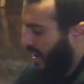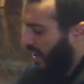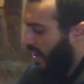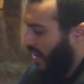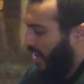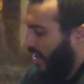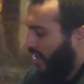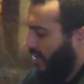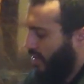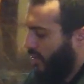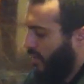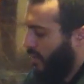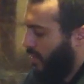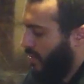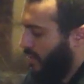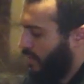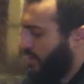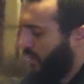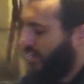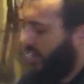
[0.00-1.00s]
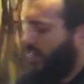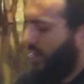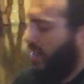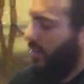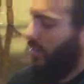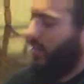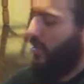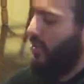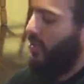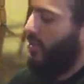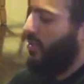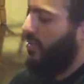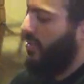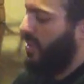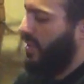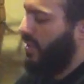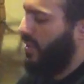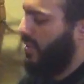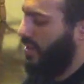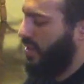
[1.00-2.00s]
and you will put it around your
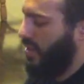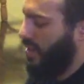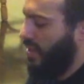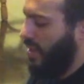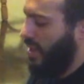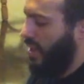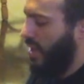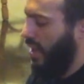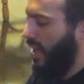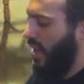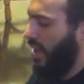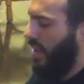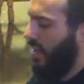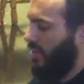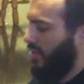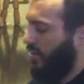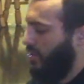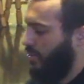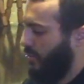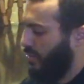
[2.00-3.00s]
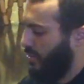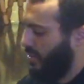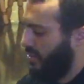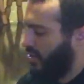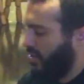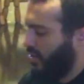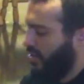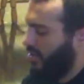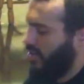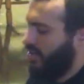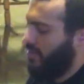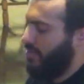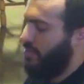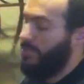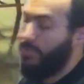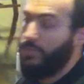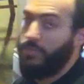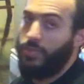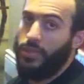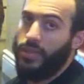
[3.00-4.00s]
feet and you will start
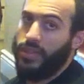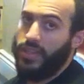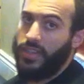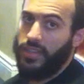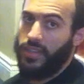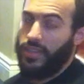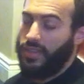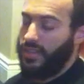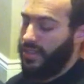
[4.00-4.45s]
pulling.